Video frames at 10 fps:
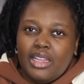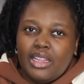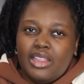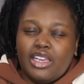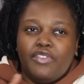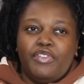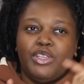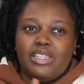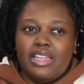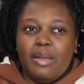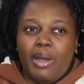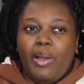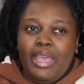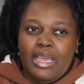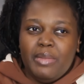The confusing thing about
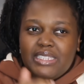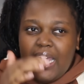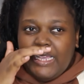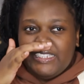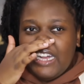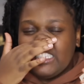him is that he's not